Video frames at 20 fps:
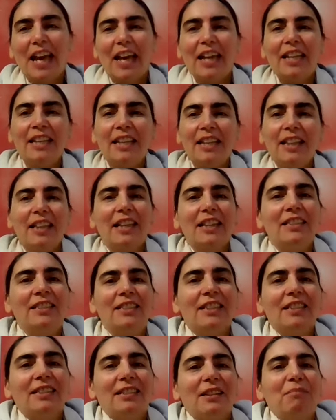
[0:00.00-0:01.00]
anything,
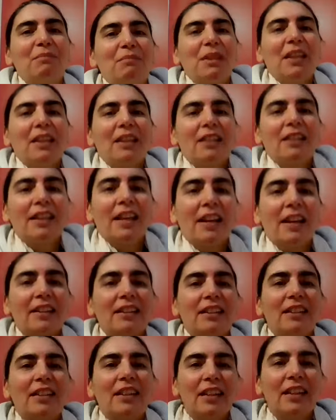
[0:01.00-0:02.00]
just something
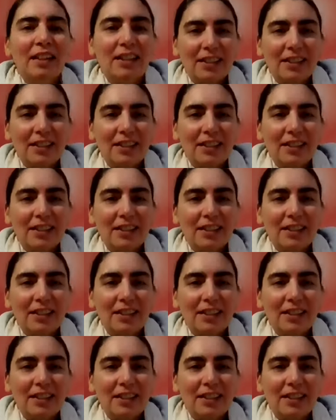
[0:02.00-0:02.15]
that,